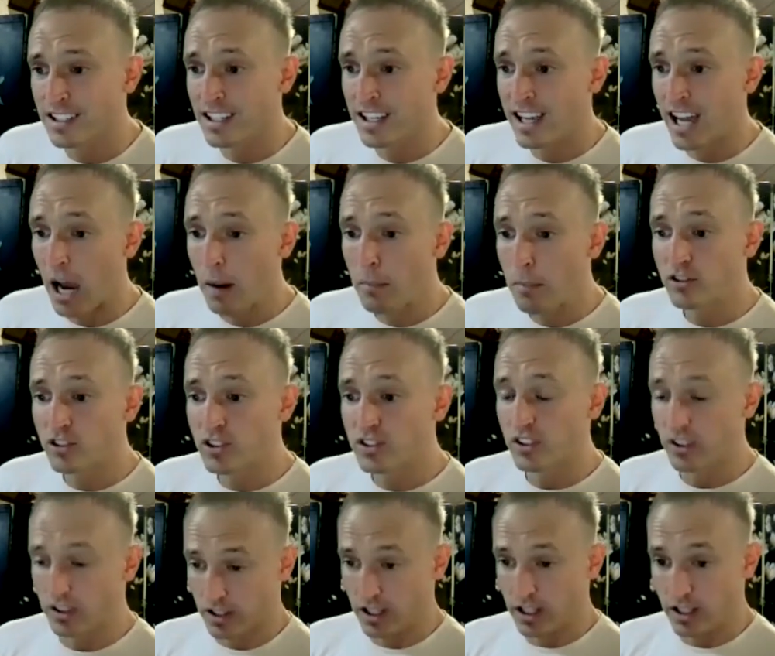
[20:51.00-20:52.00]
how much is
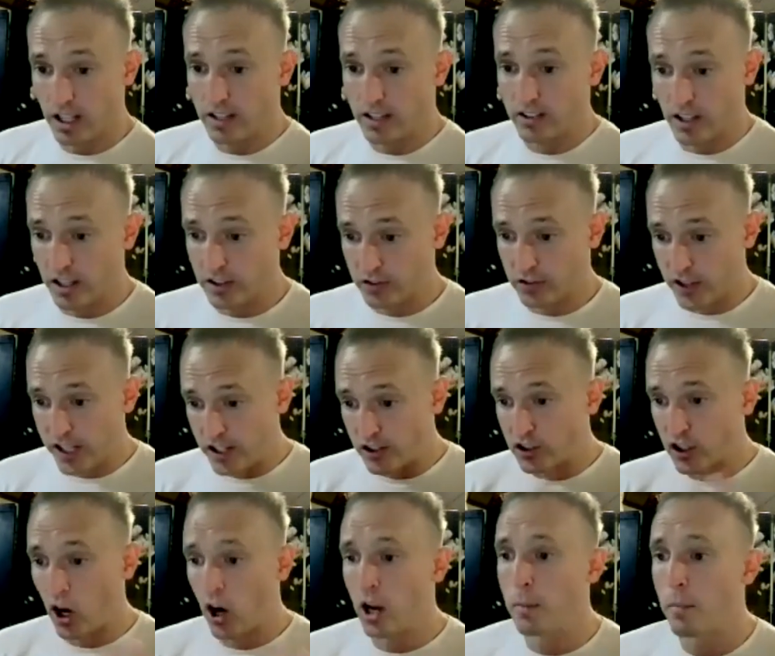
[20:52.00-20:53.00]
the
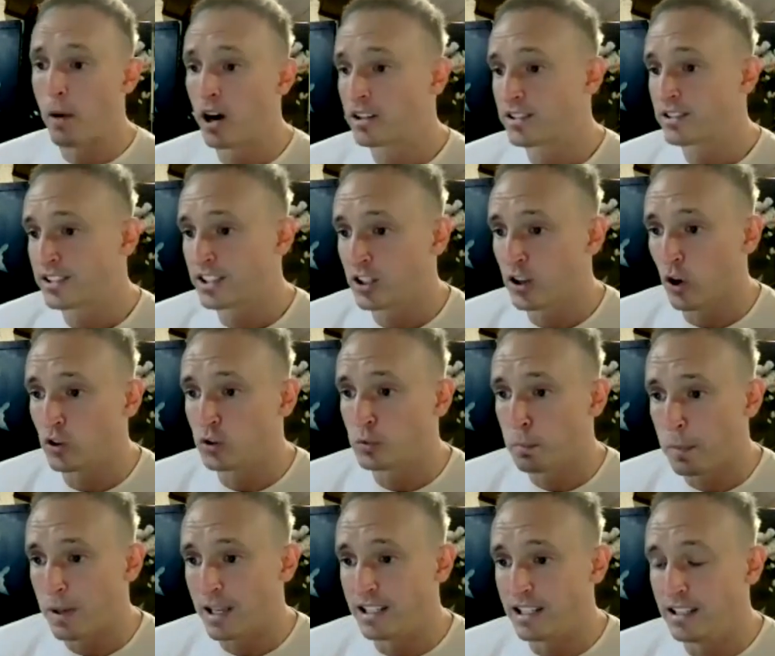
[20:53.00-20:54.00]
entire marketing cost
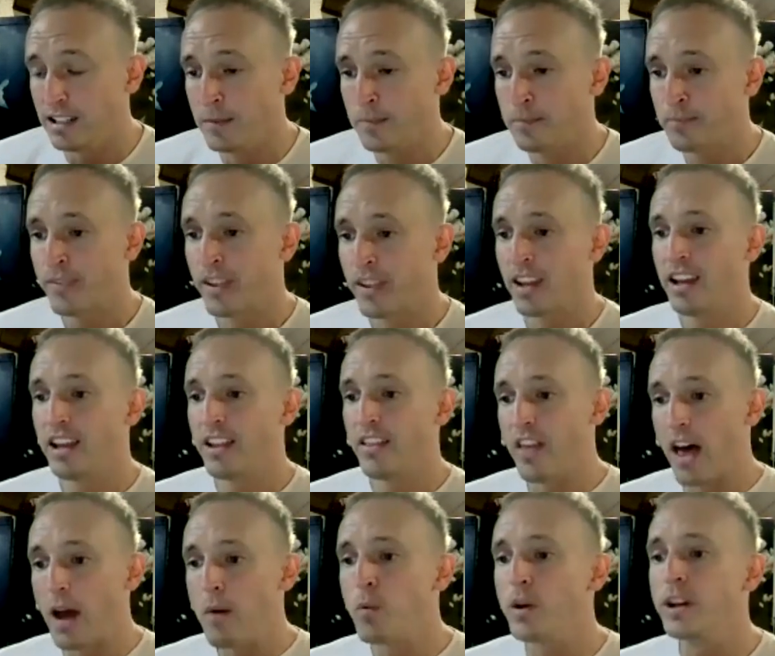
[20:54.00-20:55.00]
been.
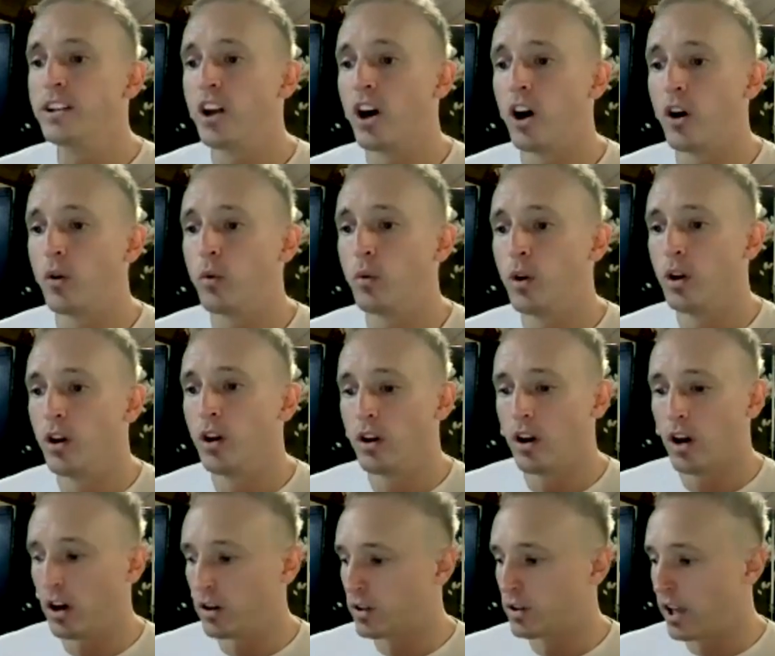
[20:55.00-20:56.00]
Then we know,
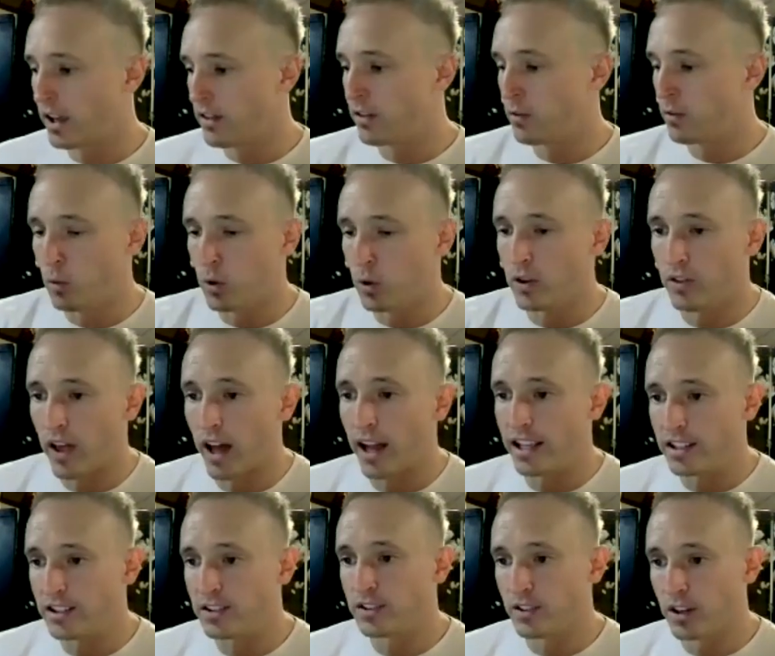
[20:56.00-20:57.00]
okay, that
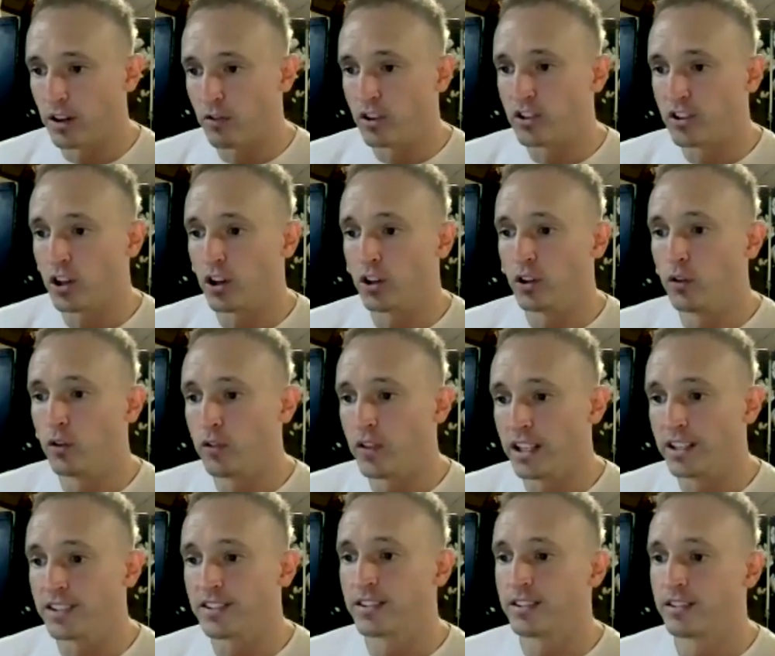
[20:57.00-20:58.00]
is a return of
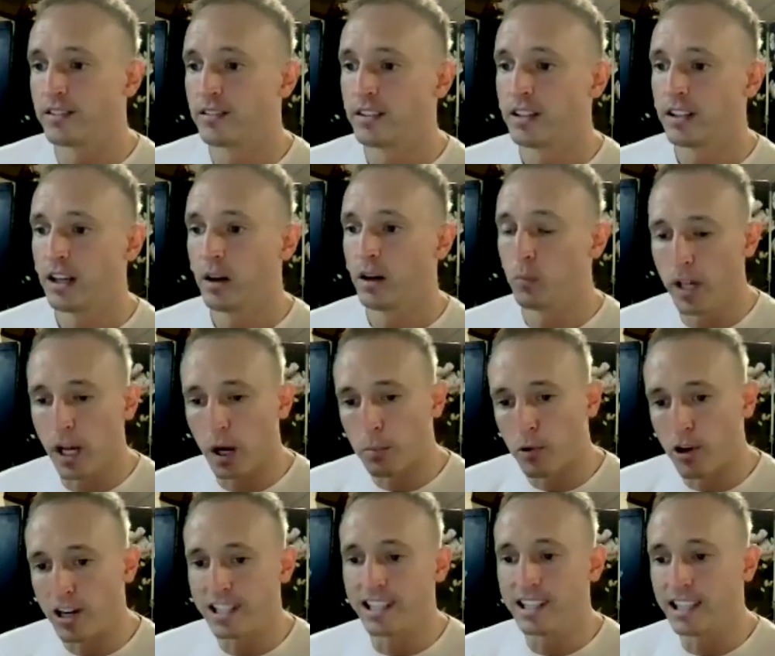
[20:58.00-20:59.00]
this. We are
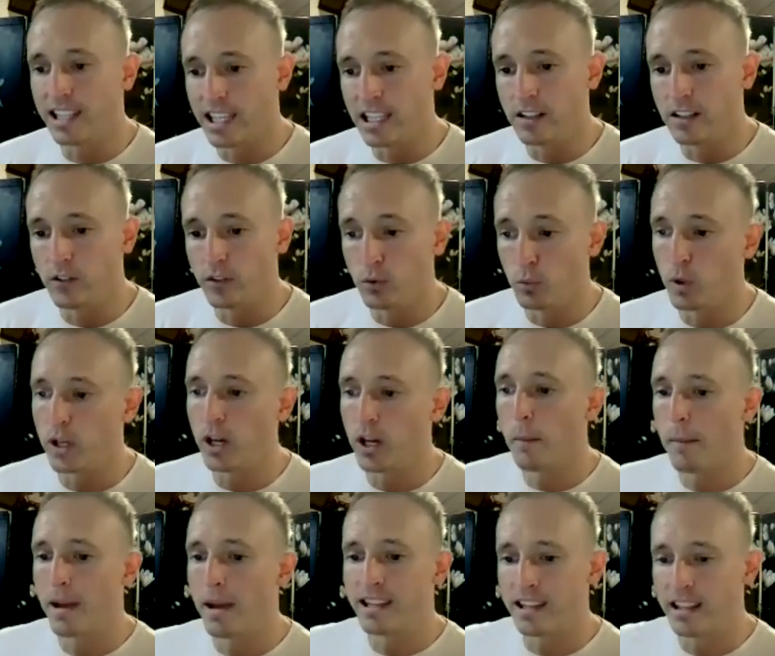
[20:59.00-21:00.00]
breaking even. We are
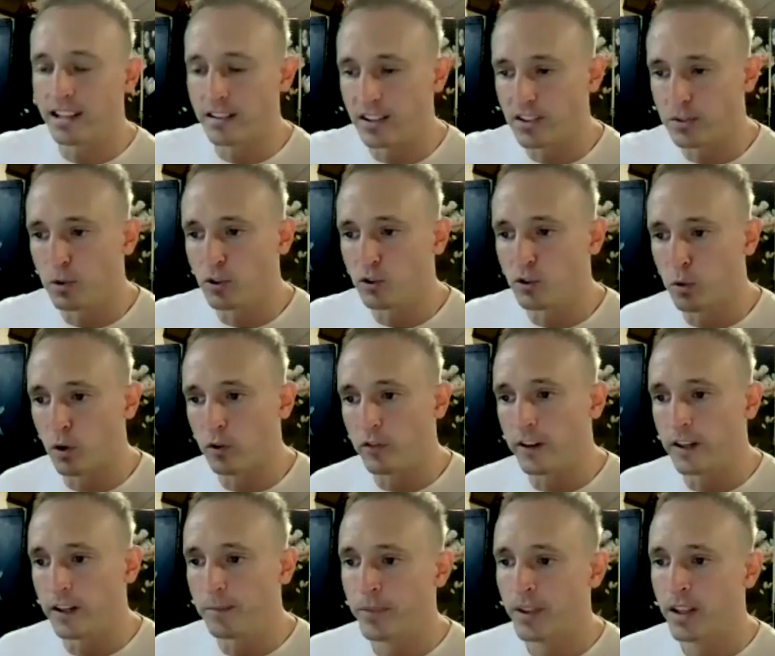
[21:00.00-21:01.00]
making this much
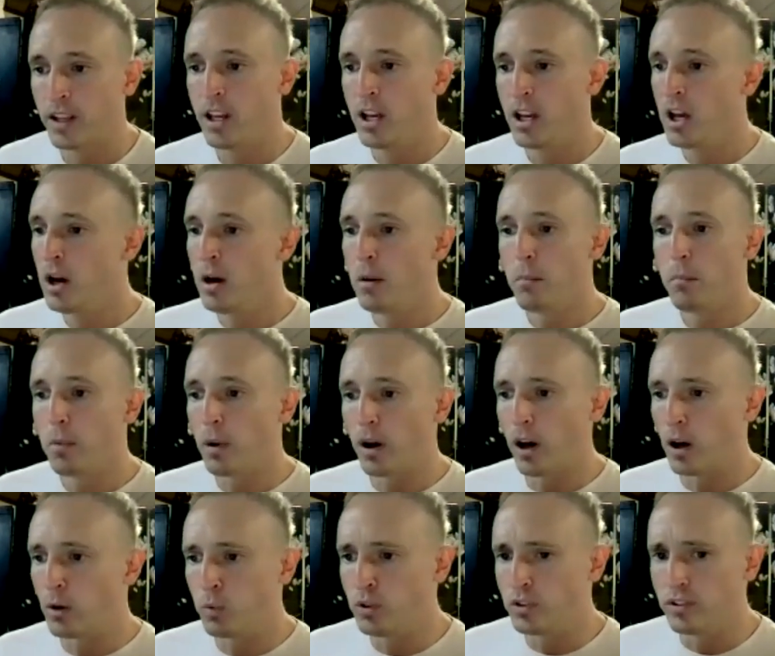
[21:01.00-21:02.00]
profit. But I
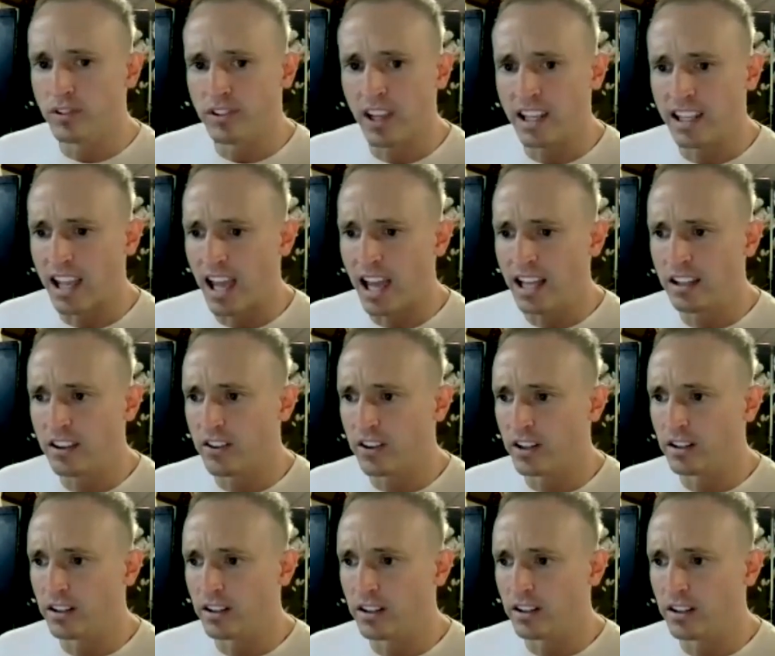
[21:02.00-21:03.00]
wouldn't take
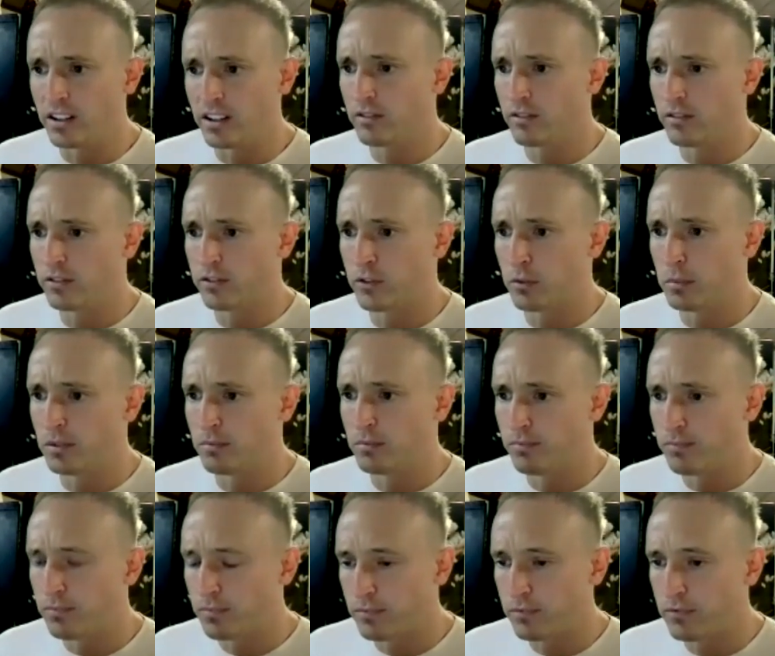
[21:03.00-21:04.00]
anything from a
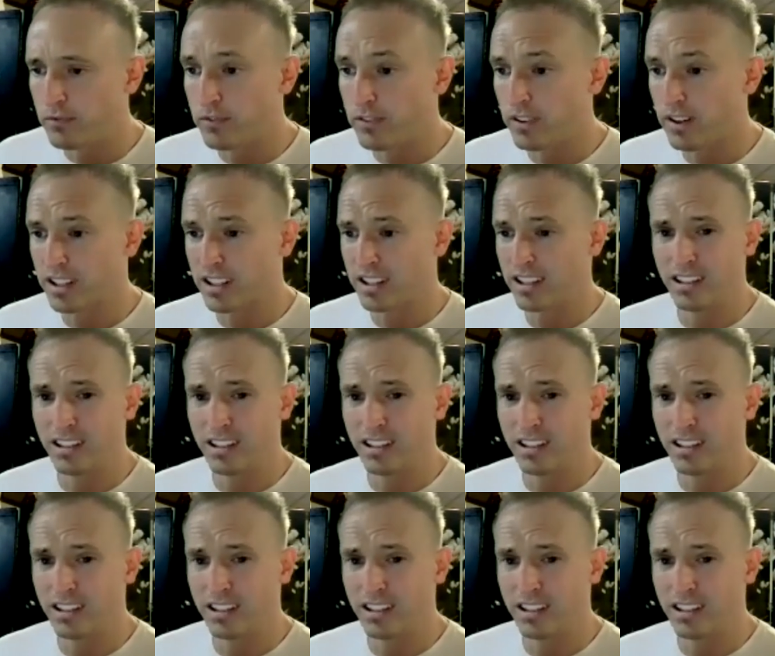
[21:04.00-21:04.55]
fucking